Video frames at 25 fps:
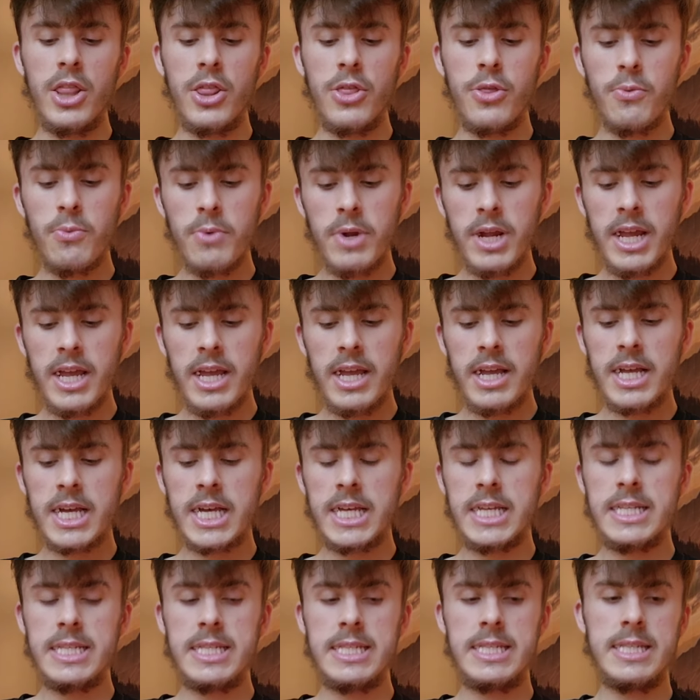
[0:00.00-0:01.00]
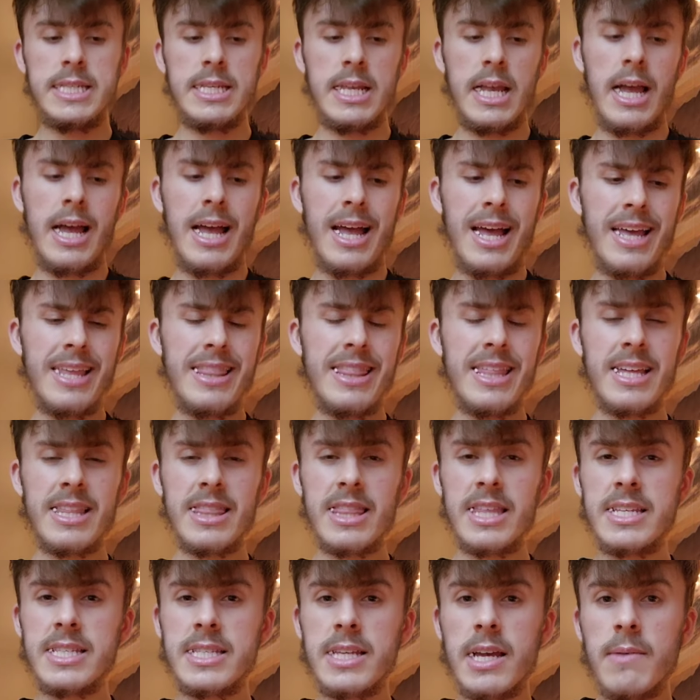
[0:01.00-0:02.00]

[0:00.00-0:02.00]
3 because I think this